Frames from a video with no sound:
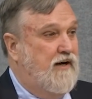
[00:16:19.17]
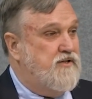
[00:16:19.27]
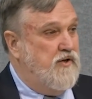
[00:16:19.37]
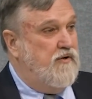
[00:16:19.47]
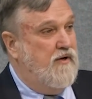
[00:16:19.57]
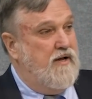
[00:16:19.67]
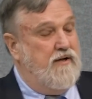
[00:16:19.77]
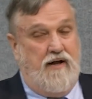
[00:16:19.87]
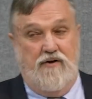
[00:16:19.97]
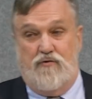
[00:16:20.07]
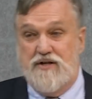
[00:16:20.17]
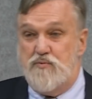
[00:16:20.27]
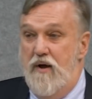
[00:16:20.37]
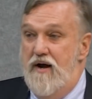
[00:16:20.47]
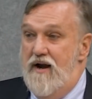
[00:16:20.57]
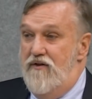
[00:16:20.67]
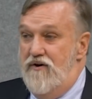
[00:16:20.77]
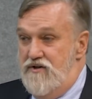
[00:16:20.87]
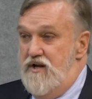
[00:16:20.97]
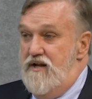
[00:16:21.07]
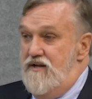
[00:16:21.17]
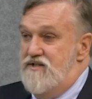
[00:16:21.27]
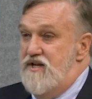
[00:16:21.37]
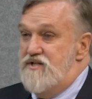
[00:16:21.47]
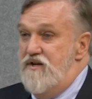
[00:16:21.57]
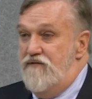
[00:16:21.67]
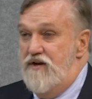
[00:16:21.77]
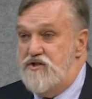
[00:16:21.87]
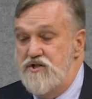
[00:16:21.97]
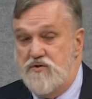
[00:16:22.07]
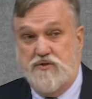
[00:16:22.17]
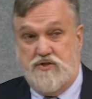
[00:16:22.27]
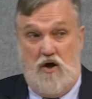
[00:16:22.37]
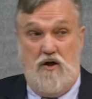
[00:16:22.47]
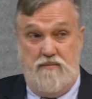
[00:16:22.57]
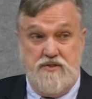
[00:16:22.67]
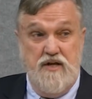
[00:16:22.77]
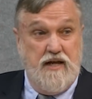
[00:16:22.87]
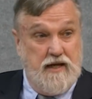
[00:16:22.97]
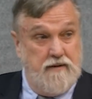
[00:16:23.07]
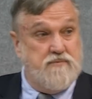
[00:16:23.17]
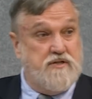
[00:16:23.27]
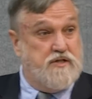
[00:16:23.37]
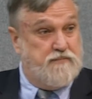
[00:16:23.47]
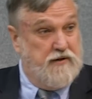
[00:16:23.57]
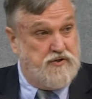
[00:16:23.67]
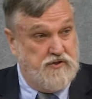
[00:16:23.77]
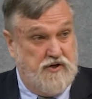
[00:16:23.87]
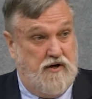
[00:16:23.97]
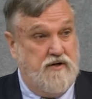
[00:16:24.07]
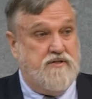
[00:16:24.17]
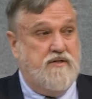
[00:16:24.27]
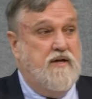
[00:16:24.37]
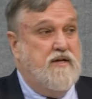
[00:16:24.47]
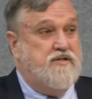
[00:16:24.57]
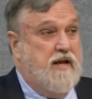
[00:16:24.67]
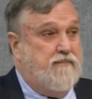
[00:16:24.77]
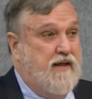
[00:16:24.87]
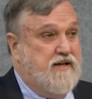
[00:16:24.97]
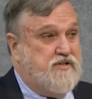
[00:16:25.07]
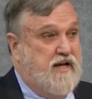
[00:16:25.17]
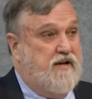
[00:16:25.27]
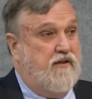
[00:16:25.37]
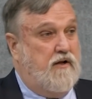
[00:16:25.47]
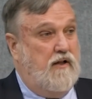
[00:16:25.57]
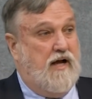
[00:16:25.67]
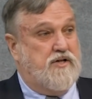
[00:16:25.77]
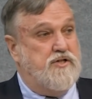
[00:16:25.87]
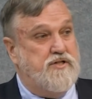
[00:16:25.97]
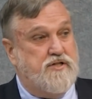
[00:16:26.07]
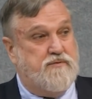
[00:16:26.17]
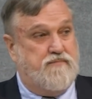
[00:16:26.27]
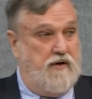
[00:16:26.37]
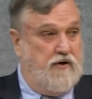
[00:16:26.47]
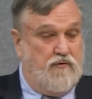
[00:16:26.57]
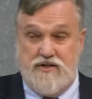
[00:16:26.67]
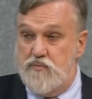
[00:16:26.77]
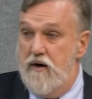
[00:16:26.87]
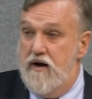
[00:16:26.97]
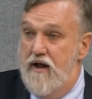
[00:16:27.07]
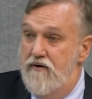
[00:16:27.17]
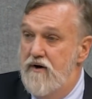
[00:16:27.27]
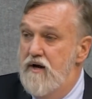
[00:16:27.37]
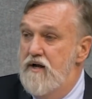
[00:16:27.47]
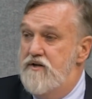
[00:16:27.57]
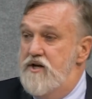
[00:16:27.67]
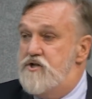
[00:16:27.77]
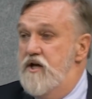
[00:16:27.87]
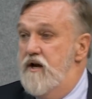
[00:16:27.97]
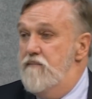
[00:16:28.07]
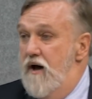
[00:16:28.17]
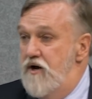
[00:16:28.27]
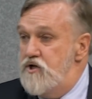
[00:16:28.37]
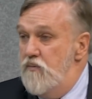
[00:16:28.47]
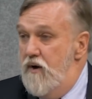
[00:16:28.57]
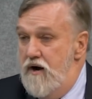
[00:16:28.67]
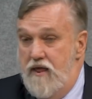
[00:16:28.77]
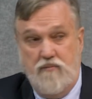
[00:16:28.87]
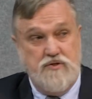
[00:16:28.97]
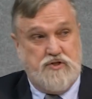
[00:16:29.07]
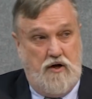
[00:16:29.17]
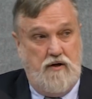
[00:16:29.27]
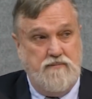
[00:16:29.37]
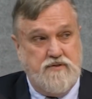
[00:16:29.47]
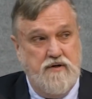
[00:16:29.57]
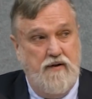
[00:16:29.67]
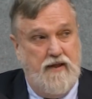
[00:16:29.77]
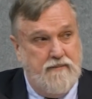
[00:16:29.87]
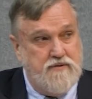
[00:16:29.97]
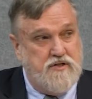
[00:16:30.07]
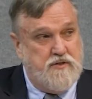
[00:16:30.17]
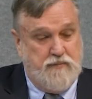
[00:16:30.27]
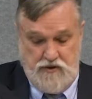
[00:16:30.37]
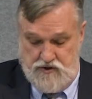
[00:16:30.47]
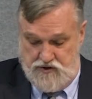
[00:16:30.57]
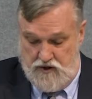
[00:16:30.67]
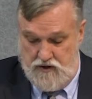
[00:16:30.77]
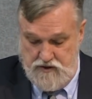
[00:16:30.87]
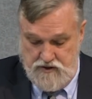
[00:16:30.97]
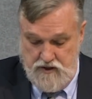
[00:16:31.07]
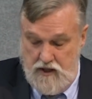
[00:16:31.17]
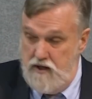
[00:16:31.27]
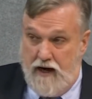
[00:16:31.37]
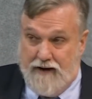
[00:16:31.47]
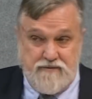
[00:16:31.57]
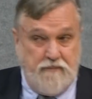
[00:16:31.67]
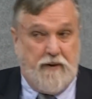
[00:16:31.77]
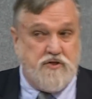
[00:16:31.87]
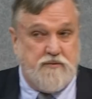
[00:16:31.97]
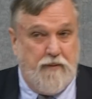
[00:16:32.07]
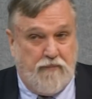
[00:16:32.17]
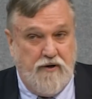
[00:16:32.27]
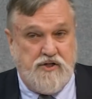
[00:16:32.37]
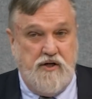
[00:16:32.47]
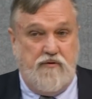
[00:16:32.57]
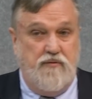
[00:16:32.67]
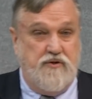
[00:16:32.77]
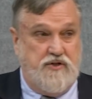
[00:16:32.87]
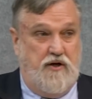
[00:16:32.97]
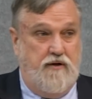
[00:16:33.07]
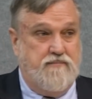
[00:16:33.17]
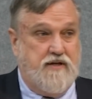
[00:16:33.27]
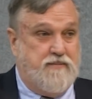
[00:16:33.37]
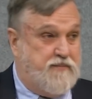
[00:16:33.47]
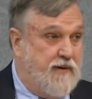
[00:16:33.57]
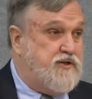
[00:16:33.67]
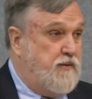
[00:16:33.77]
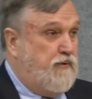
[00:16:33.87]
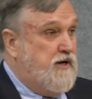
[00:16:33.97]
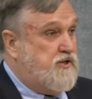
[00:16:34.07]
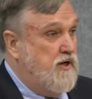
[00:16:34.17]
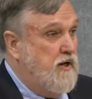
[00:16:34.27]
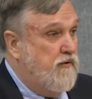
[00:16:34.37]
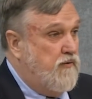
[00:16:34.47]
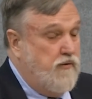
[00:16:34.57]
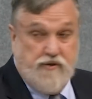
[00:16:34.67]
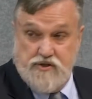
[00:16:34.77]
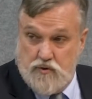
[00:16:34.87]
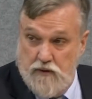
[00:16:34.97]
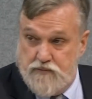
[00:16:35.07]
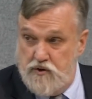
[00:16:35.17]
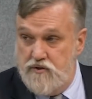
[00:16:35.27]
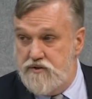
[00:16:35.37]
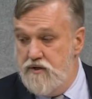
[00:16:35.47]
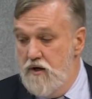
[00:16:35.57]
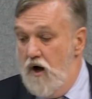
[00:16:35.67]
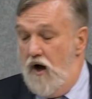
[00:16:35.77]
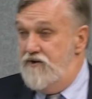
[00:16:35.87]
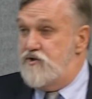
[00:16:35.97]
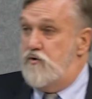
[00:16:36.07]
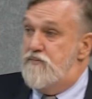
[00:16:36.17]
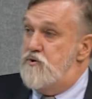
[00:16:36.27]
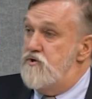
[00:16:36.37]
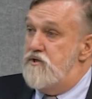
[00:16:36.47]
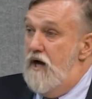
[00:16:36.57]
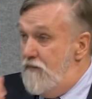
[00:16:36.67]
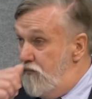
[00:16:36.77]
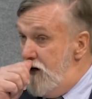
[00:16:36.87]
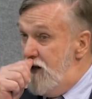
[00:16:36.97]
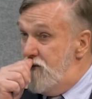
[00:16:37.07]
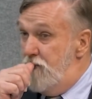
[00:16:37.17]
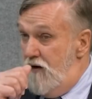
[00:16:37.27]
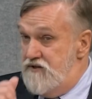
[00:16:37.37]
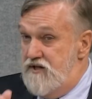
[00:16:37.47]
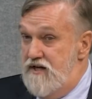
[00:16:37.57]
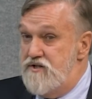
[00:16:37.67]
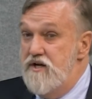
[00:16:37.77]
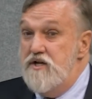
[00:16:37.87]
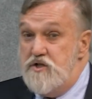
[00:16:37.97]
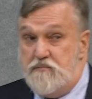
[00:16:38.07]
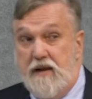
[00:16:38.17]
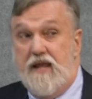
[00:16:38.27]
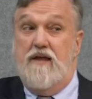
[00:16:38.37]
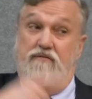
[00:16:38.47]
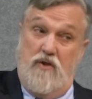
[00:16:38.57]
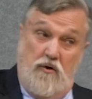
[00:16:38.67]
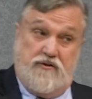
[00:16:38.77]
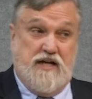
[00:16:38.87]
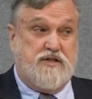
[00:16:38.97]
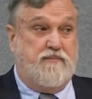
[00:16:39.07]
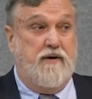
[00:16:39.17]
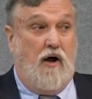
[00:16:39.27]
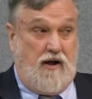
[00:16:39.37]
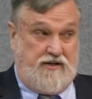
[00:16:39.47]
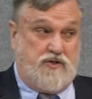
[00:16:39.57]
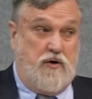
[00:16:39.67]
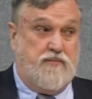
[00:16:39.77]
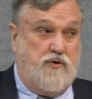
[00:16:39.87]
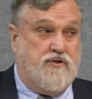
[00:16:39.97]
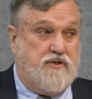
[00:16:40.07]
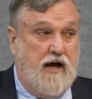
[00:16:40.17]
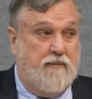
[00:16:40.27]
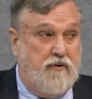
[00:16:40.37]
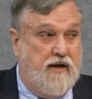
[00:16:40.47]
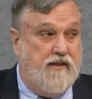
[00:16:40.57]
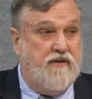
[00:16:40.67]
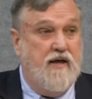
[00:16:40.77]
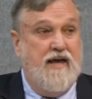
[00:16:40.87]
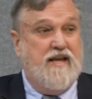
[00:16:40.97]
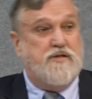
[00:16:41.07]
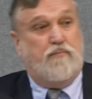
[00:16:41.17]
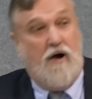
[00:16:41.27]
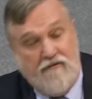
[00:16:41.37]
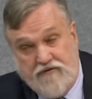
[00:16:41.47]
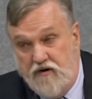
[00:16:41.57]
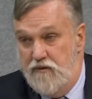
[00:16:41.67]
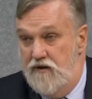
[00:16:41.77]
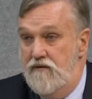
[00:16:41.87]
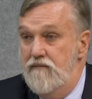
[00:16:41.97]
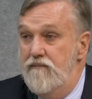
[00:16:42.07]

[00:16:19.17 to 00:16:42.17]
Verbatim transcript: right, so address one another, and it says in Ephesians, with psalms, hymns, and spiritual songs. Same thing is said to the Colossians address one another, teaching and admonishing one another with psalms, hymns, and spiritual songs. I'm supposed to be preaching through the psalms, I'm supposed to preach through the scriptures. All scripture is God breathed, Paul says. Speaking of the Old Testament, all scripture is God breathed and is profitable